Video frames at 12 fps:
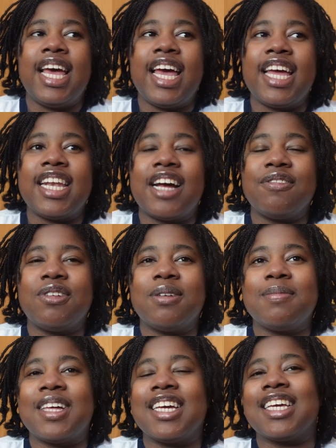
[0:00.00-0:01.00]
And after
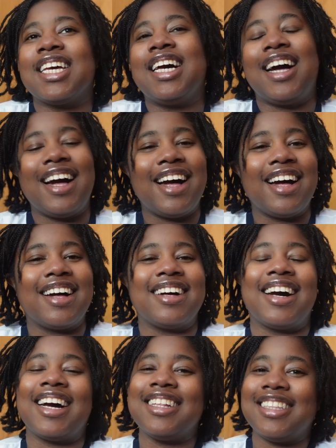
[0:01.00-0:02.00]
I'm like,
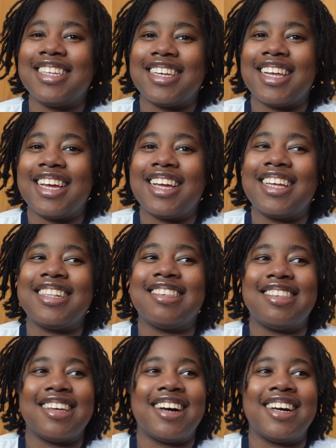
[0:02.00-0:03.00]
I did it, it's
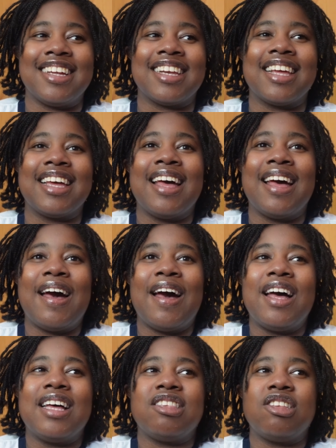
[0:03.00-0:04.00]
done.
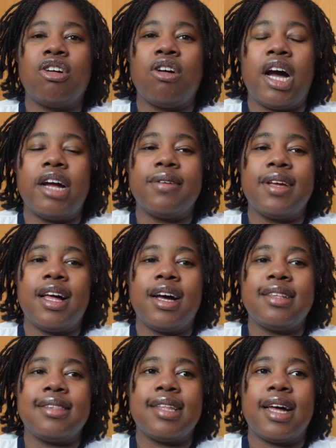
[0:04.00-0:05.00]
So I
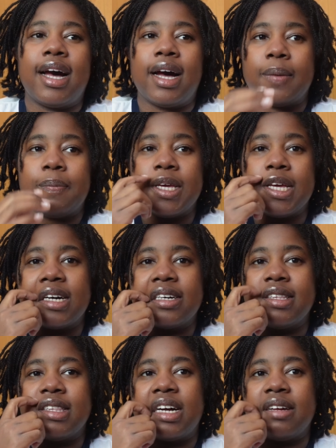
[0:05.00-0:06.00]
realized that
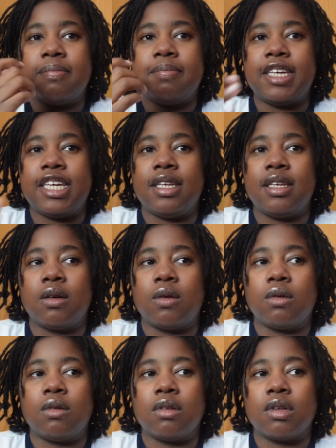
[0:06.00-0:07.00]
because I've been
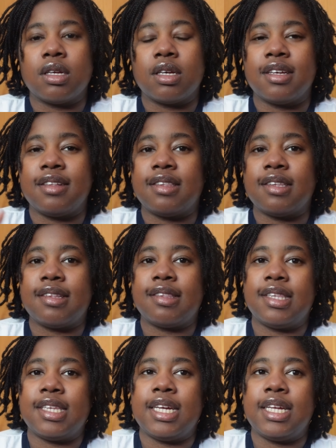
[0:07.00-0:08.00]

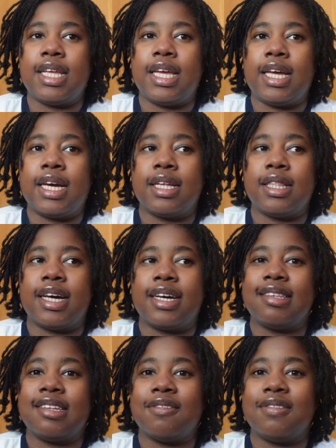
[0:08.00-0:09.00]
consistent and that
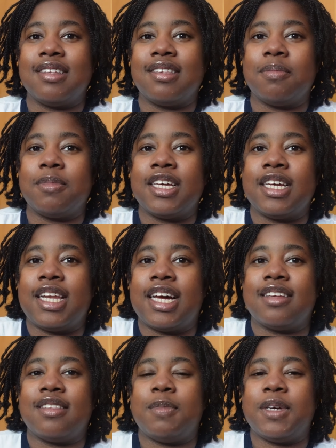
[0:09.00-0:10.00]
self-discipline
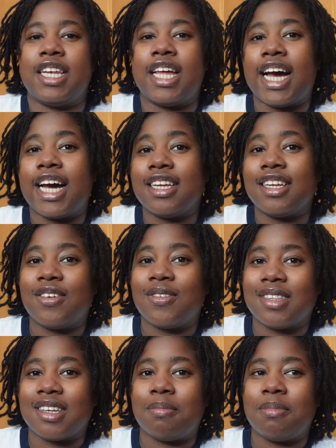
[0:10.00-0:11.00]
has been added on
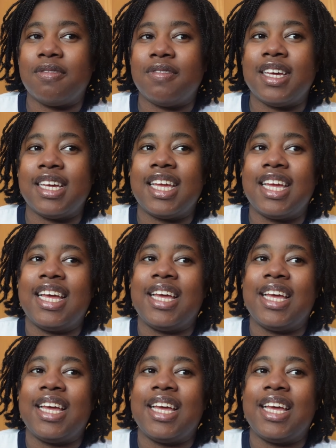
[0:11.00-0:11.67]
top of it,